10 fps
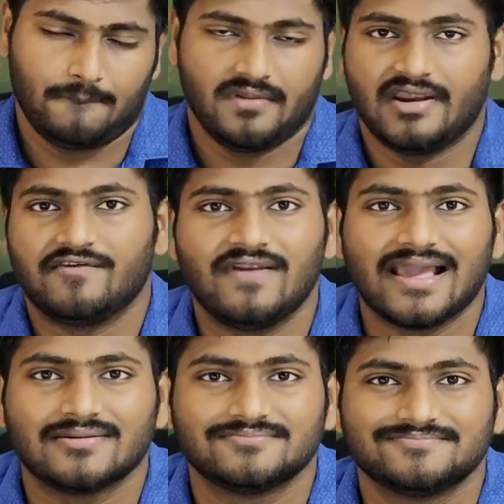Red
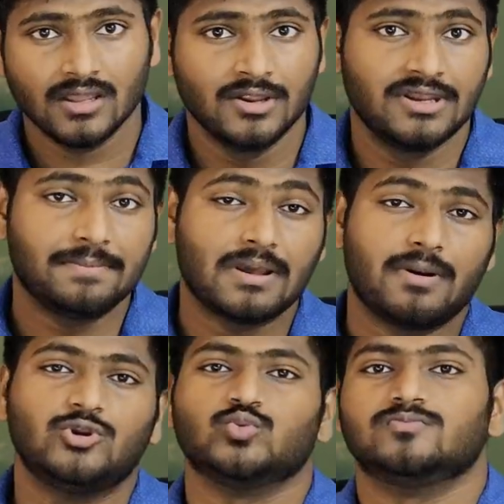flag. Tip
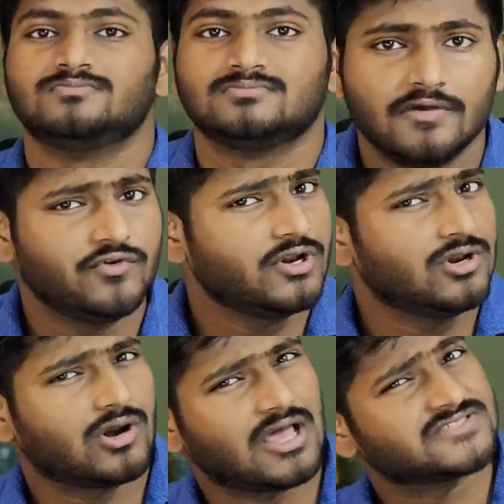number 2. If you
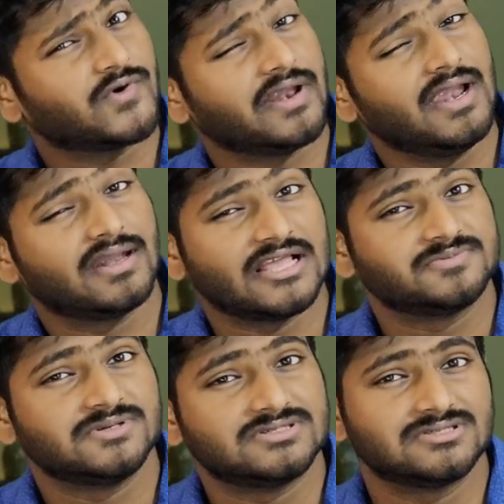did not ask for any
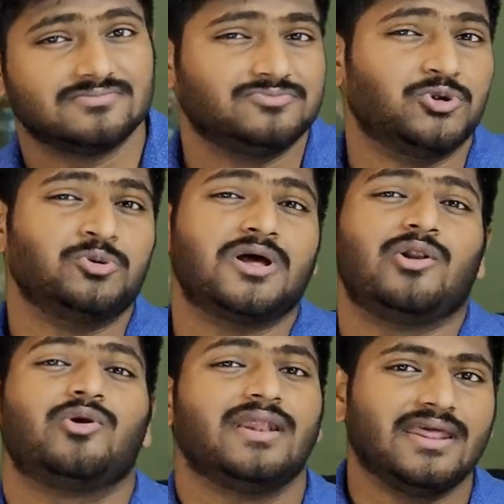attachments, don't
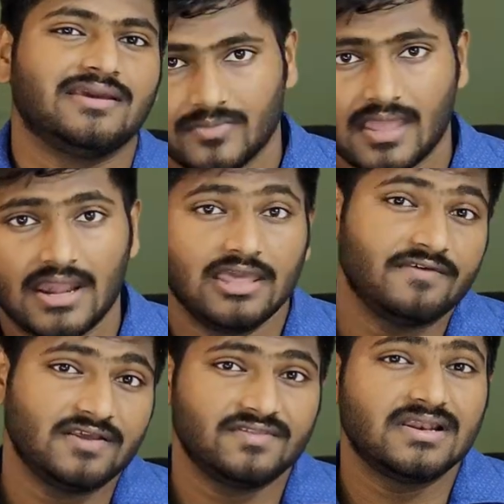download any. And
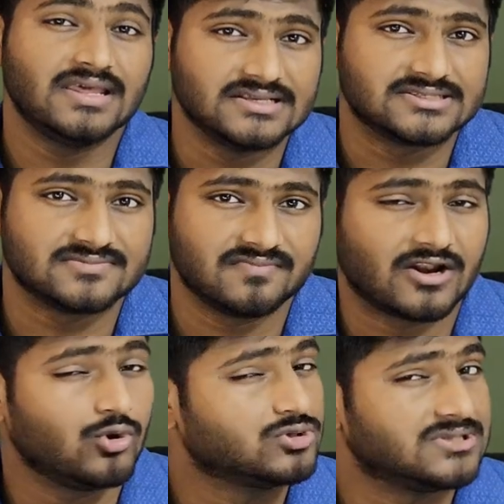even if the links that
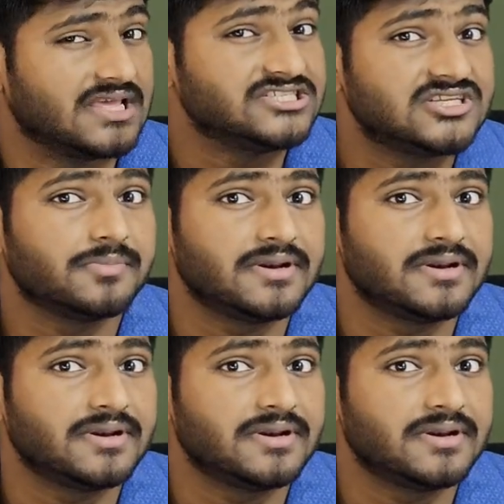looks legitimate,